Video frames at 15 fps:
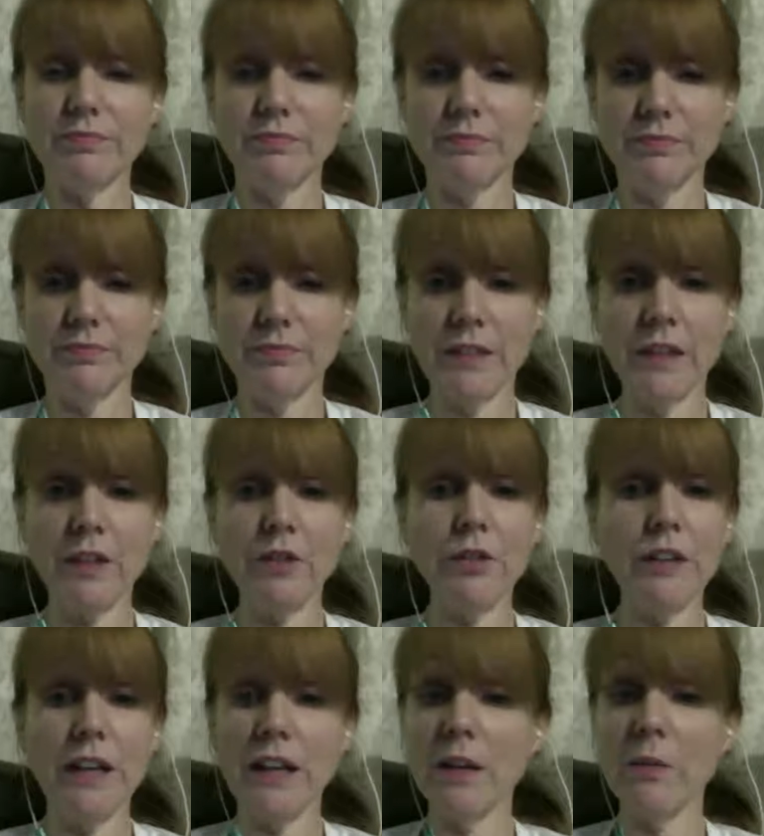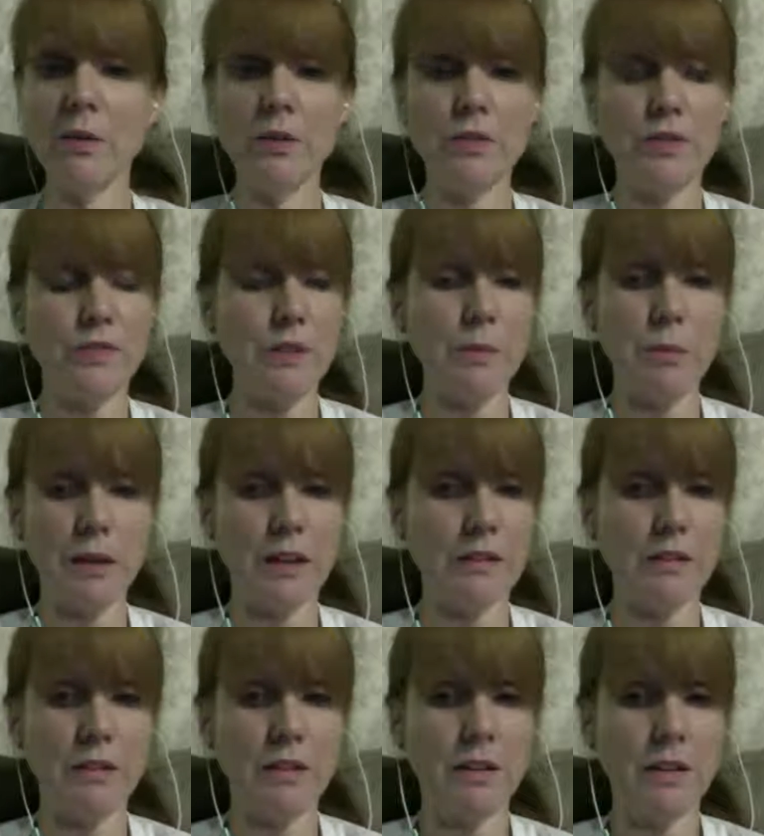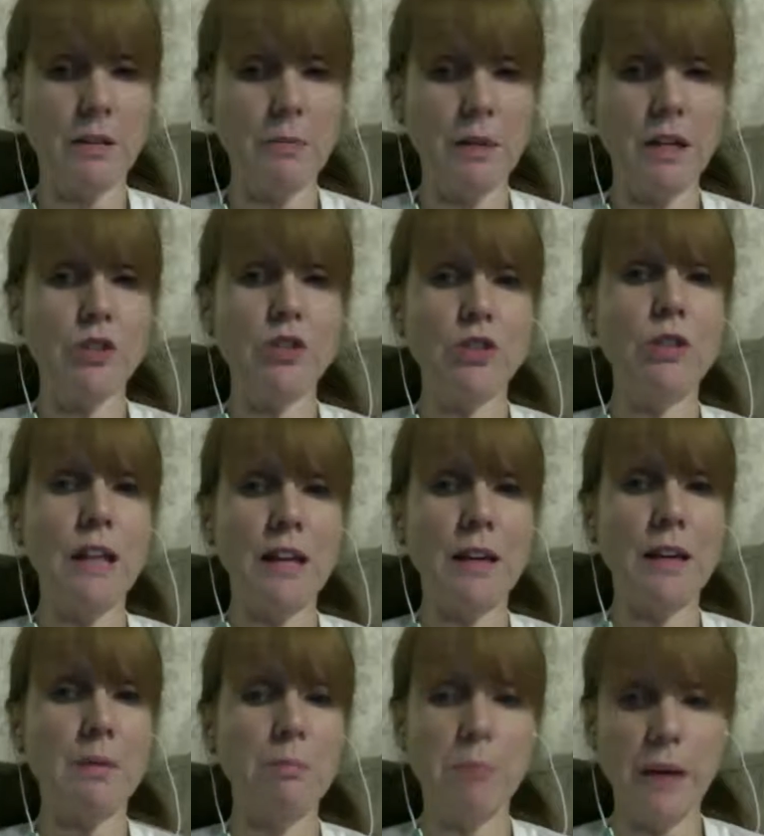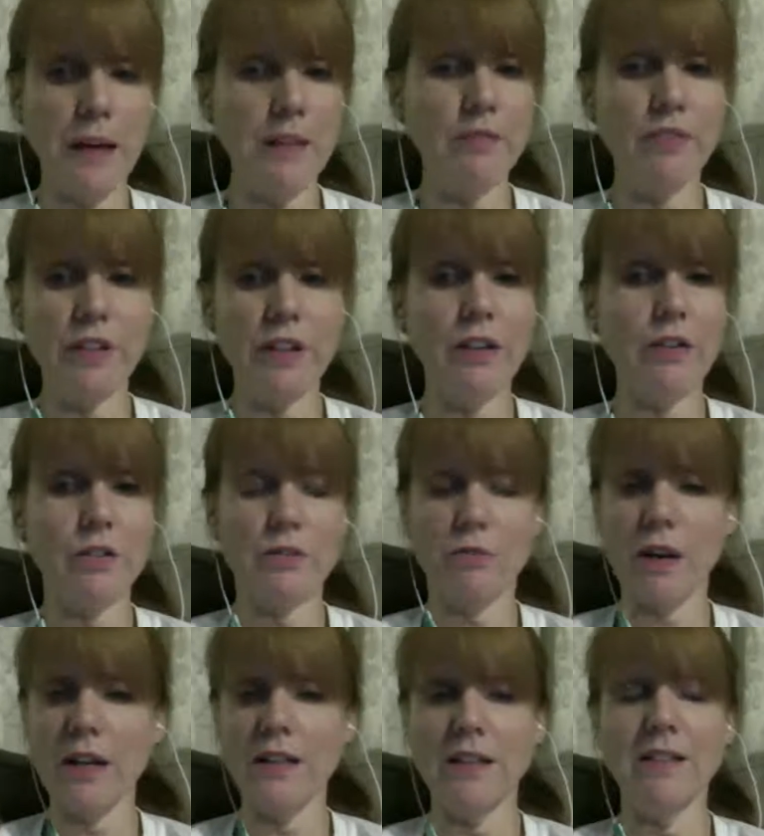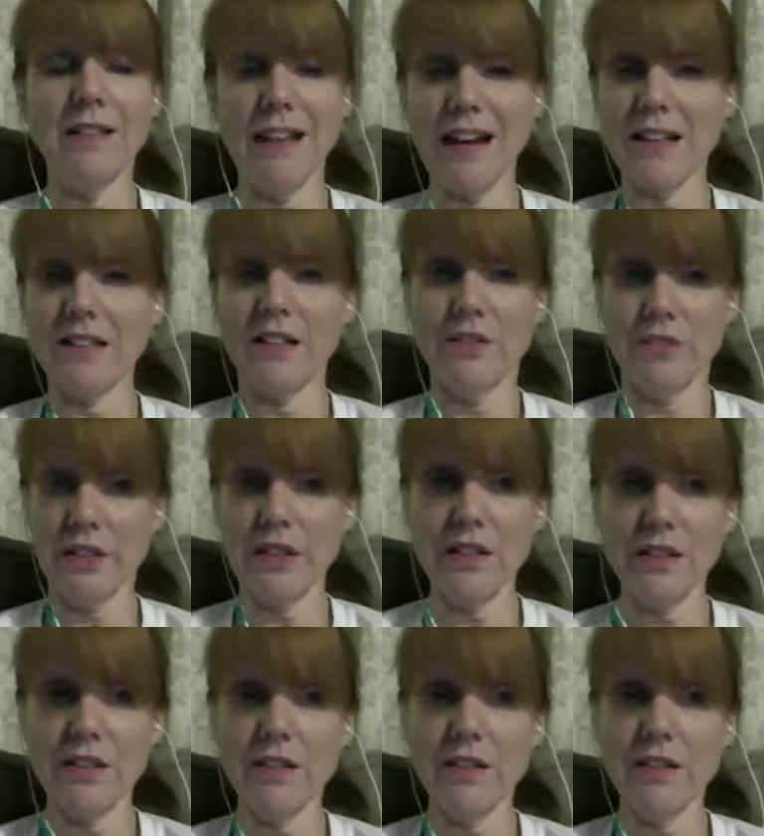including anyone who's flipping, because you can embed videos right in the activities.